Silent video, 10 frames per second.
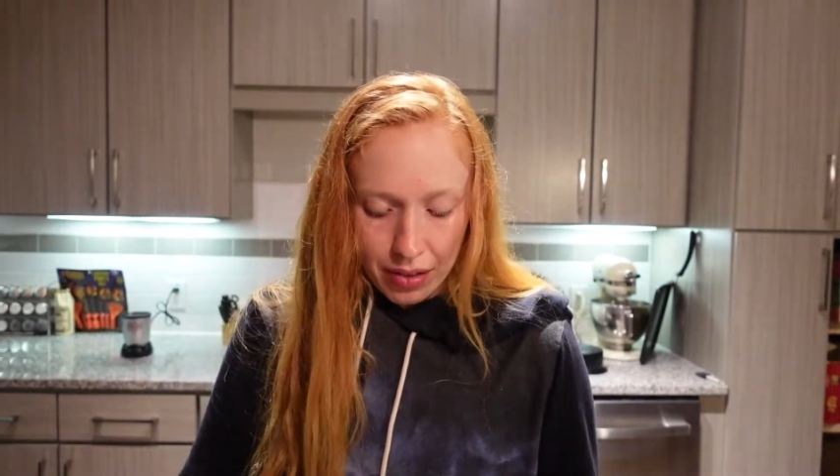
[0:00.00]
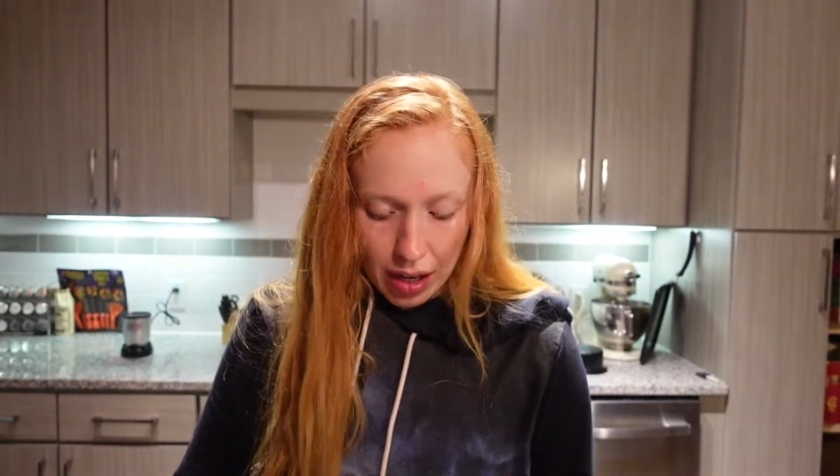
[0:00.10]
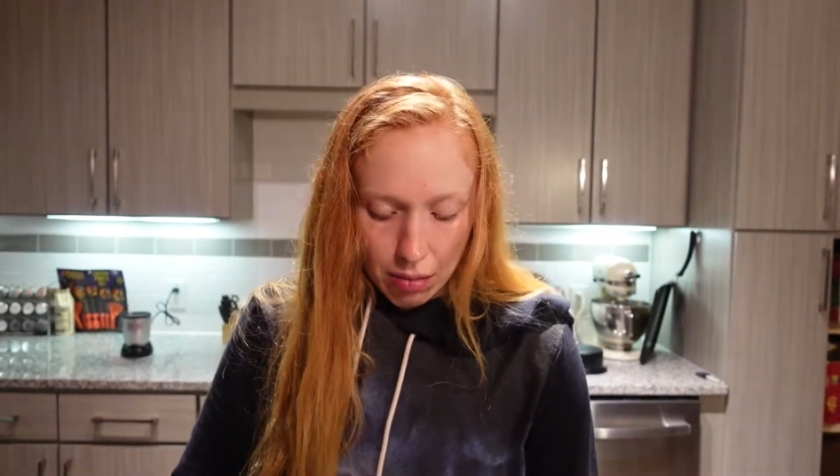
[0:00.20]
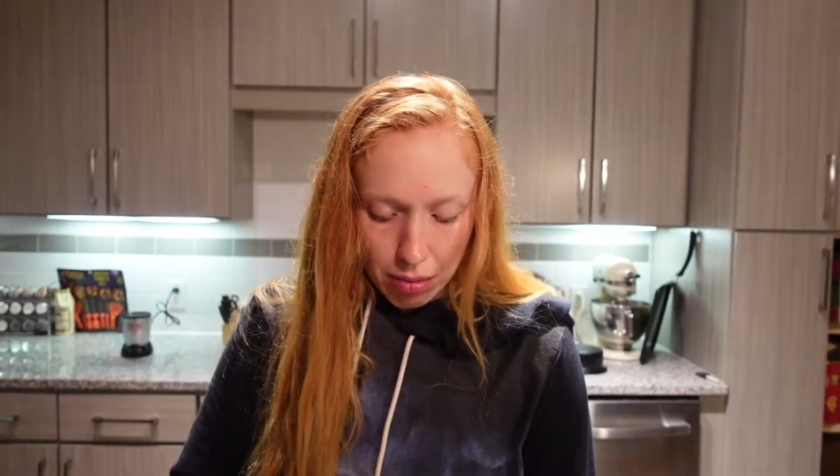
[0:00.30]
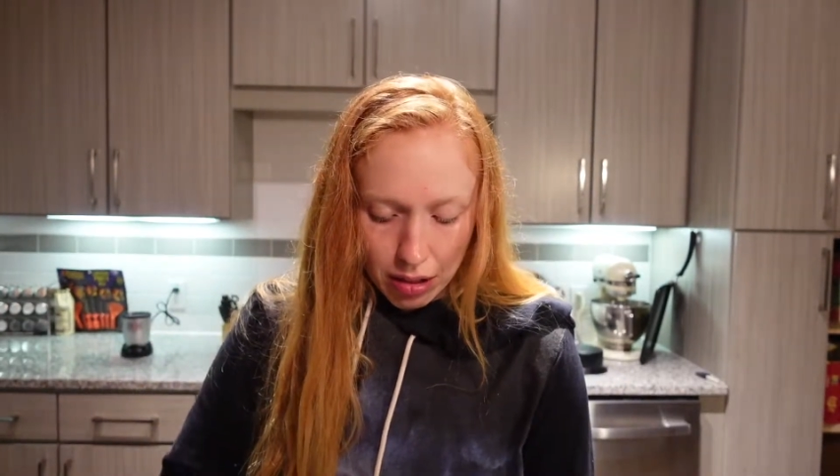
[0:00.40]

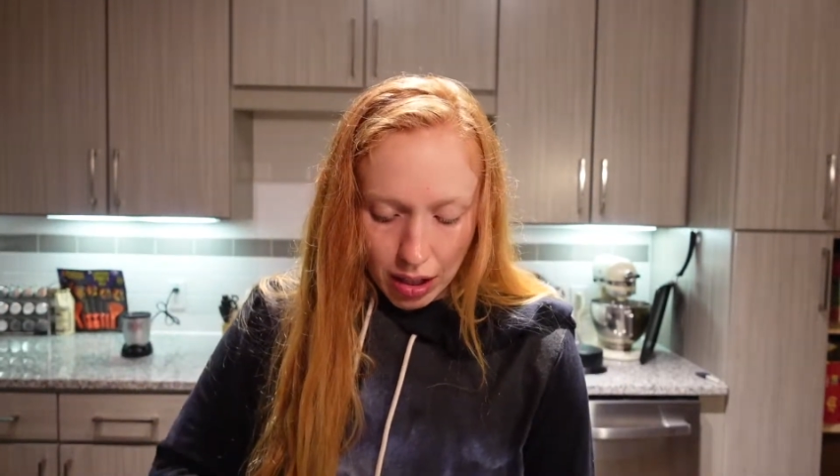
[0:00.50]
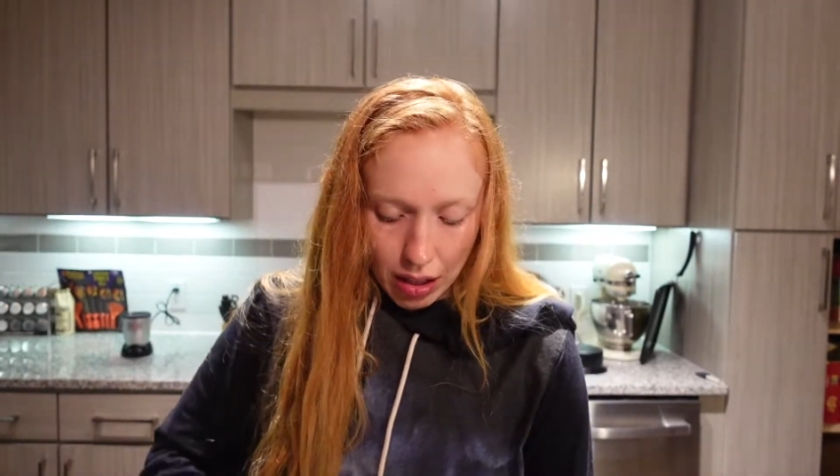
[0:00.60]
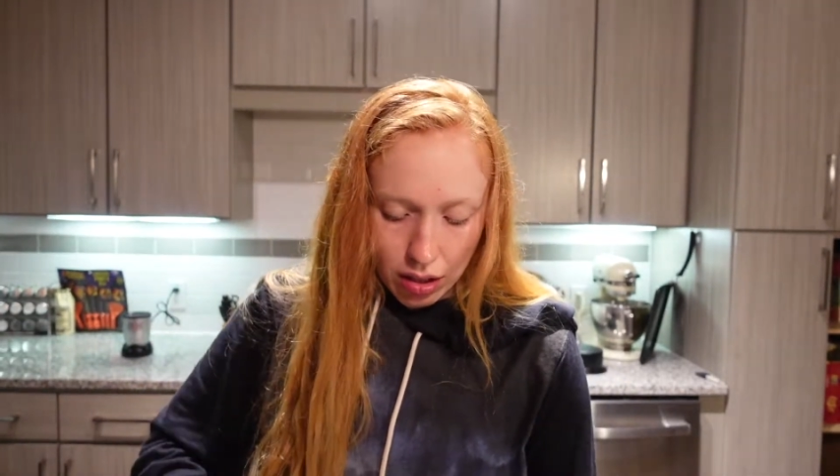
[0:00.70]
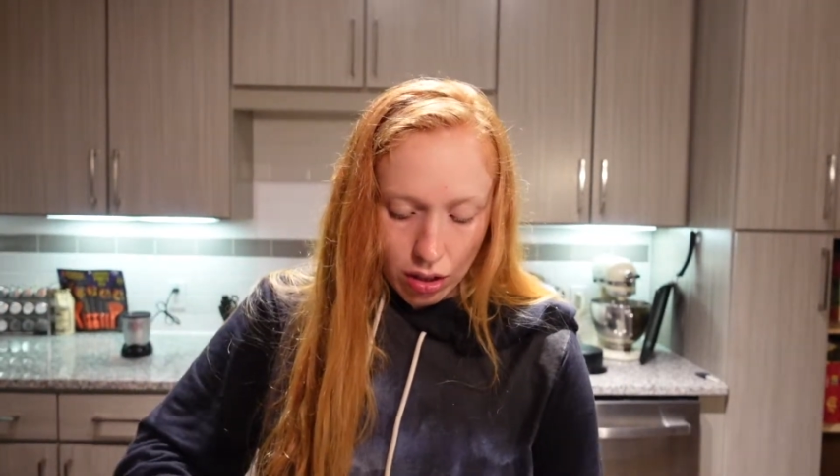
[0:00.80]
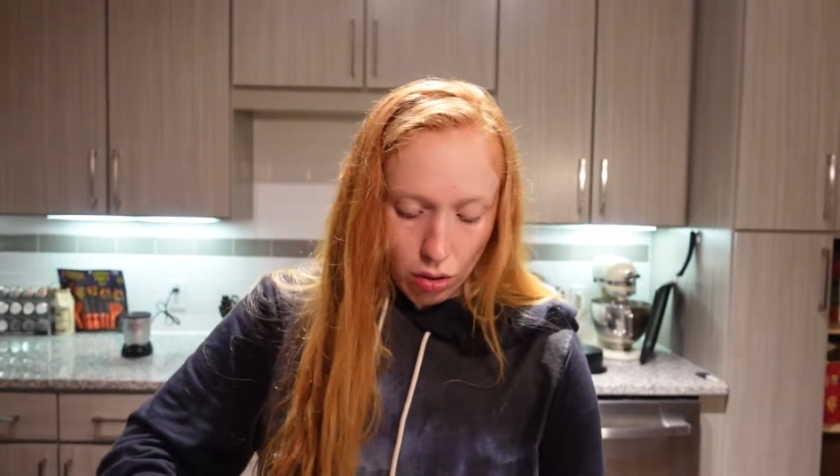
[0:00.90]
and be like
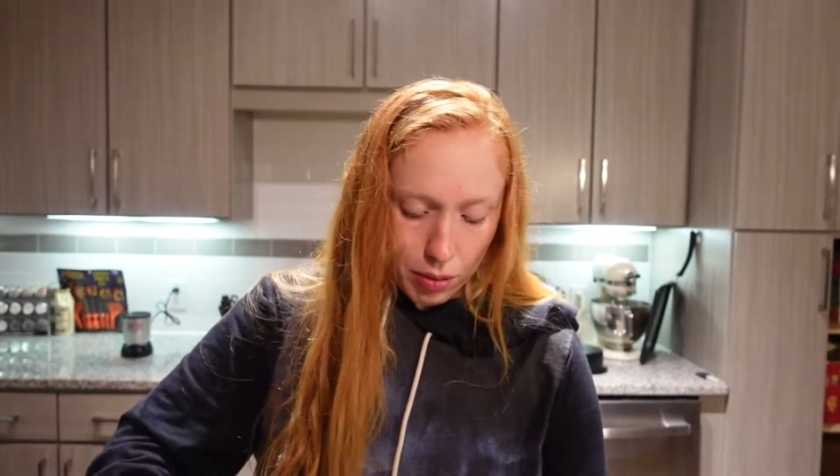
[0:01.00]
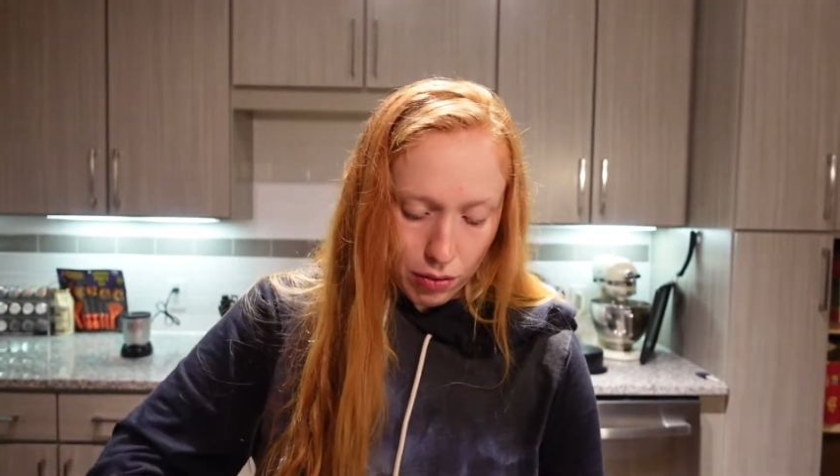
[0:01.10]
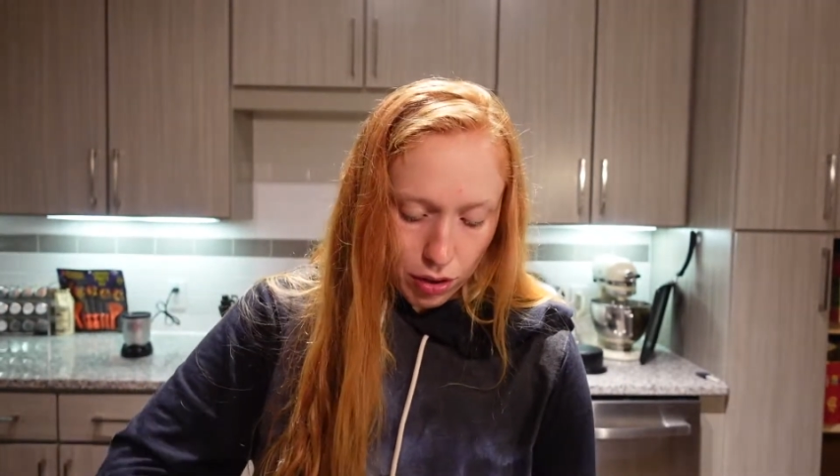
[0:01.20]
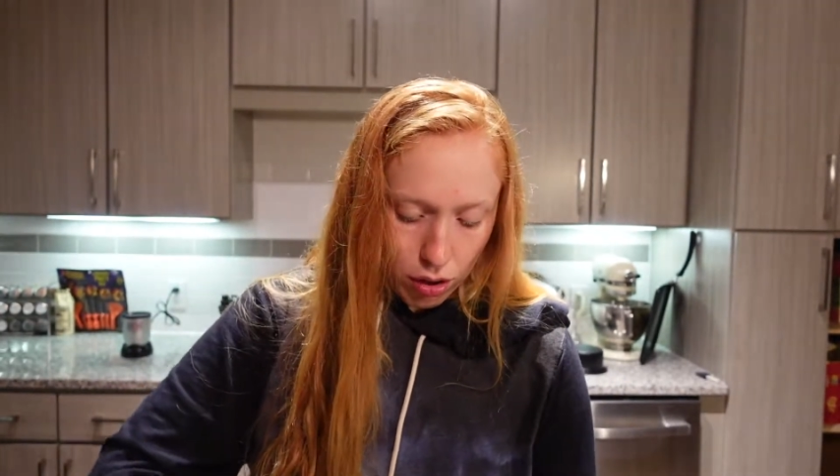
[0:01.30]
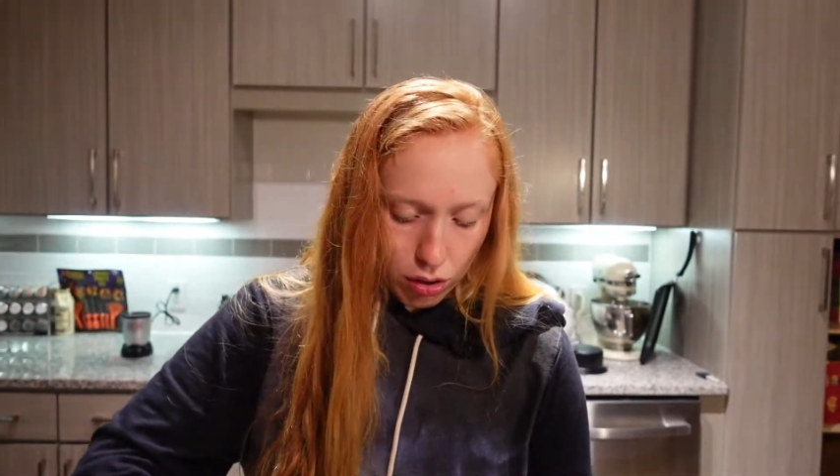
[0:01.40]
a little bit of
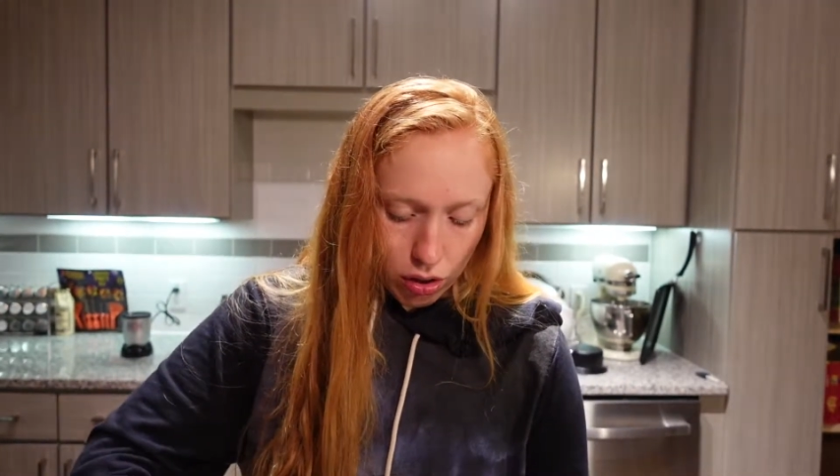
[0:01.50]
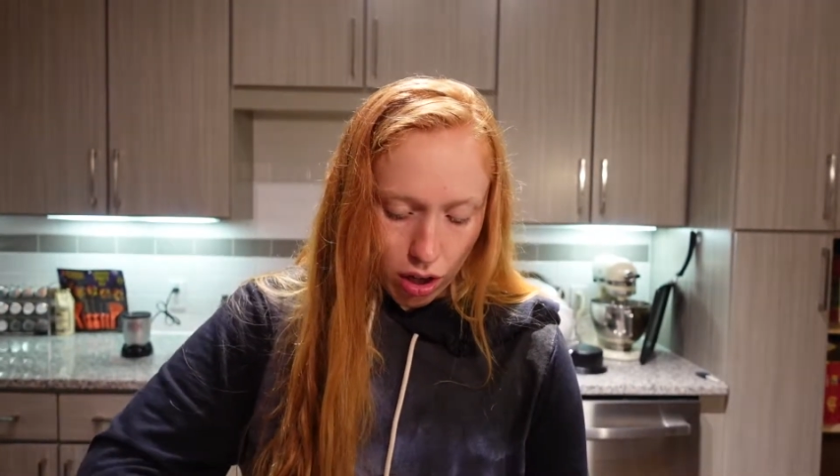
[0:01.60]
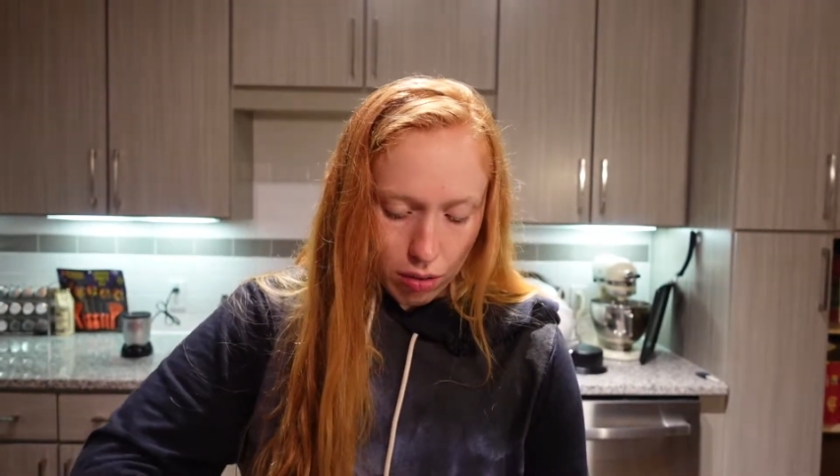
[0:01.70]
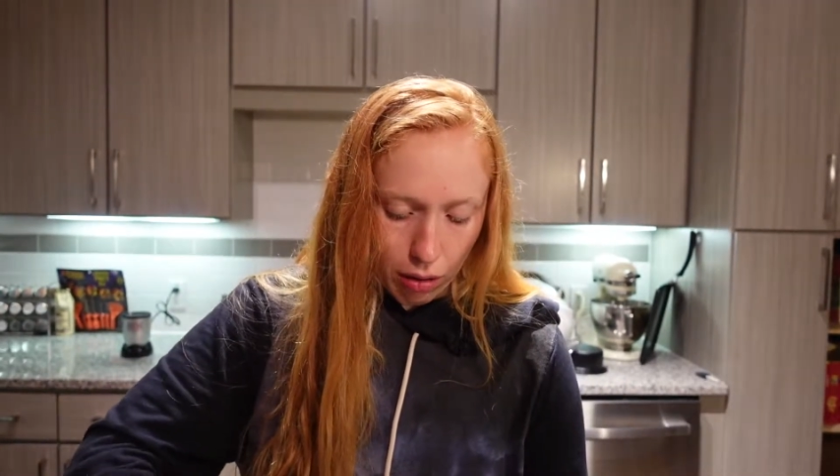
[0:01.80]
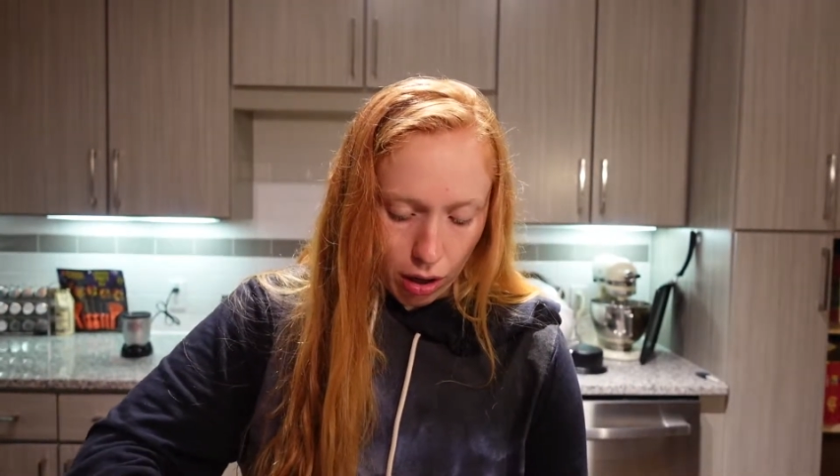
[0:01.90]
a good
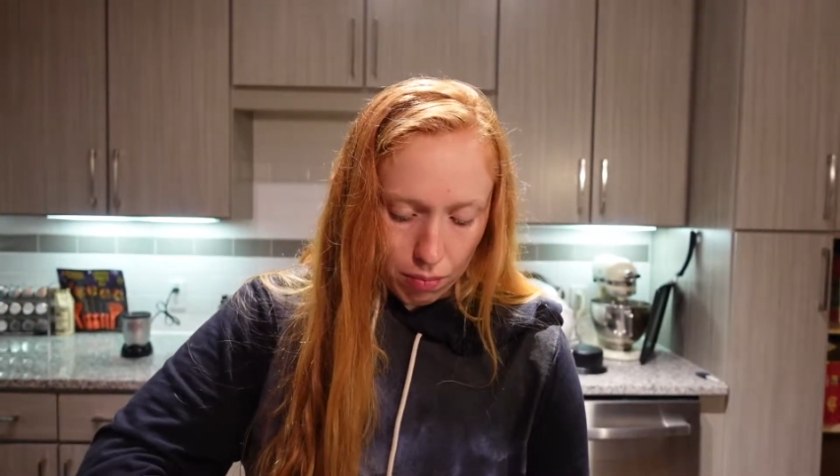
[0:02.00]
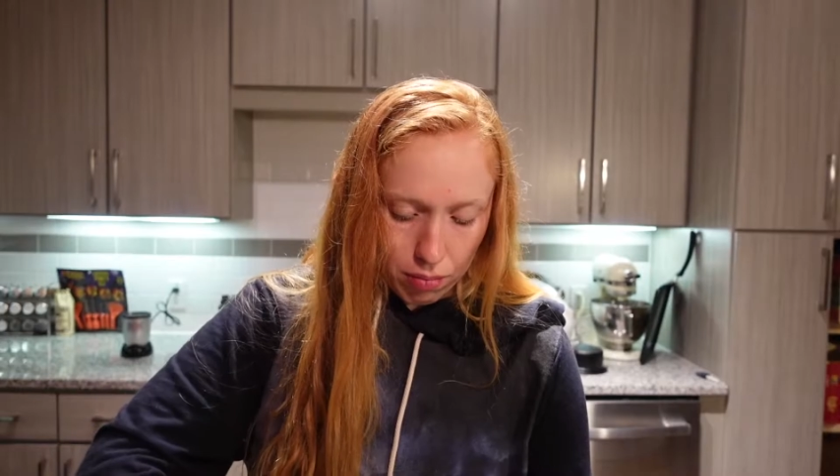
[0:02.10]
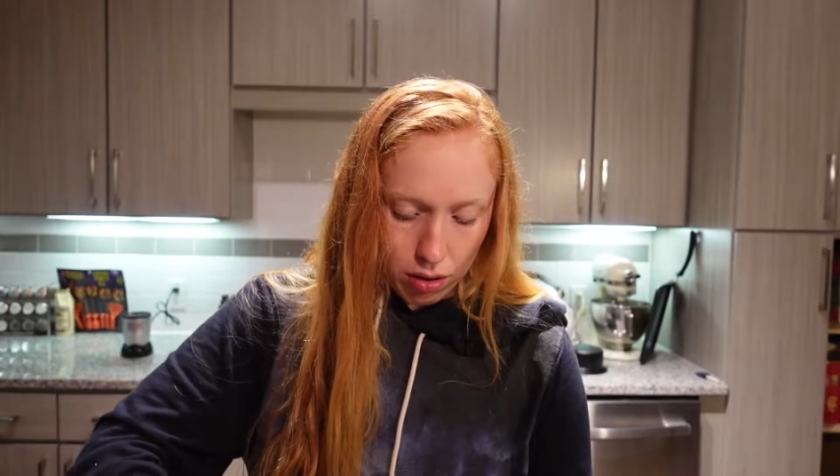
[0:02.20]
dog mom.